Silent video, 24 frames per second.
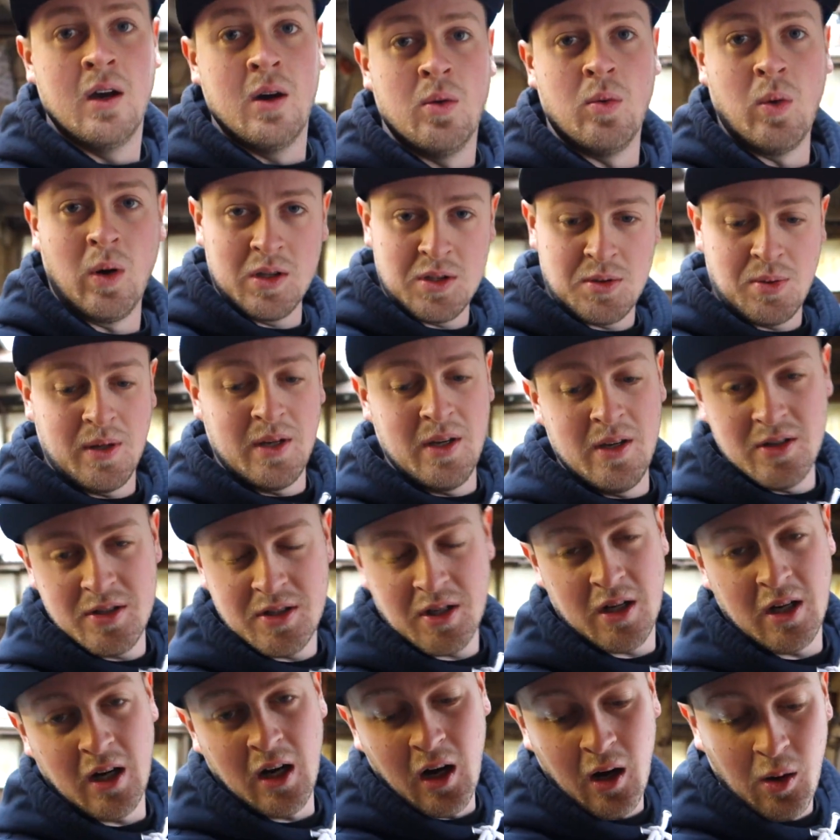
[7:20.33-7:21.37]
once we use
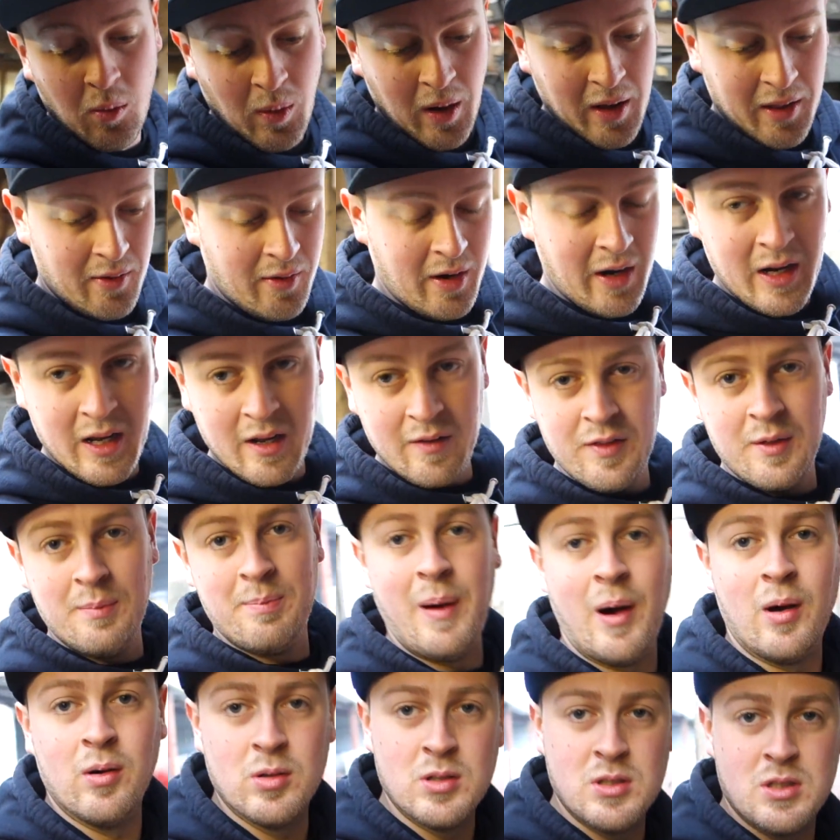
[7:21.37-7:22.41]
the car whether any of the
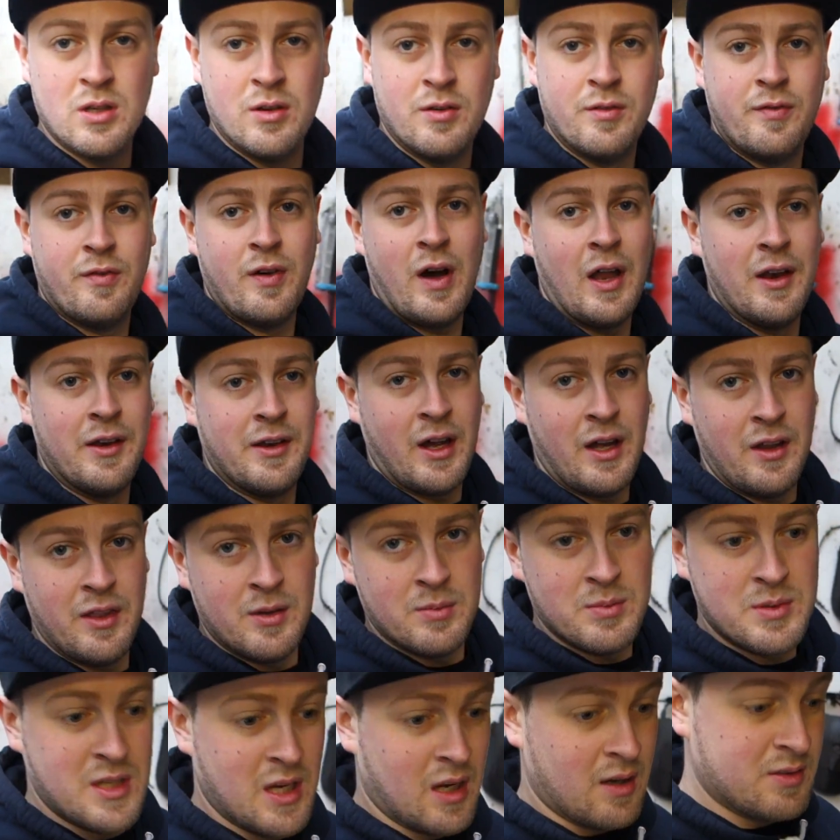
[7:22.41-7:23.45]
bolts have undone
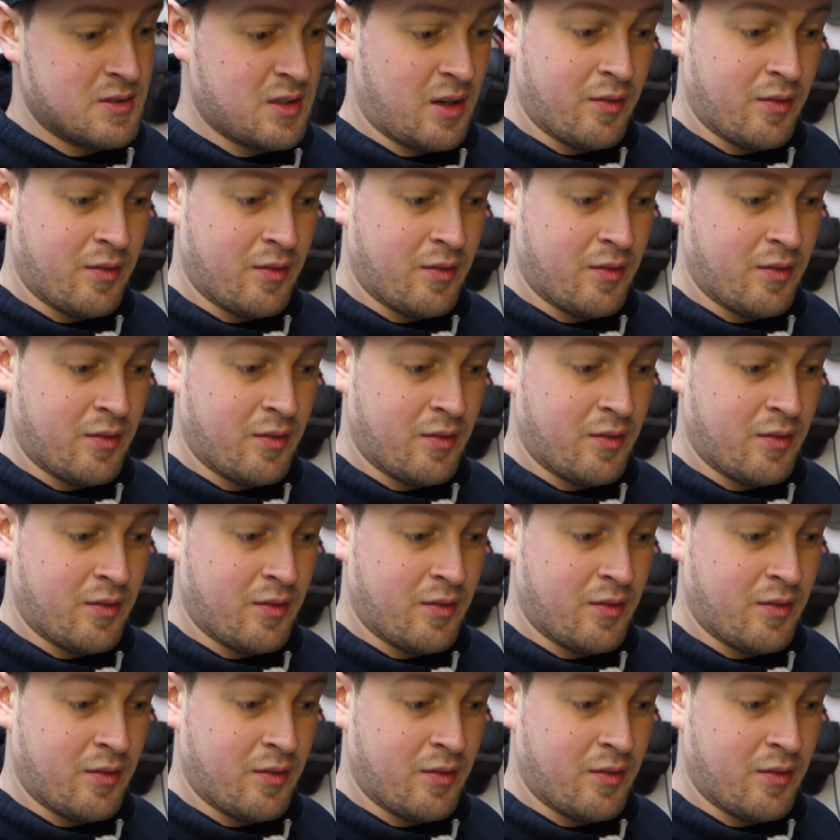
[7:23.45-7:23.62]
themselves.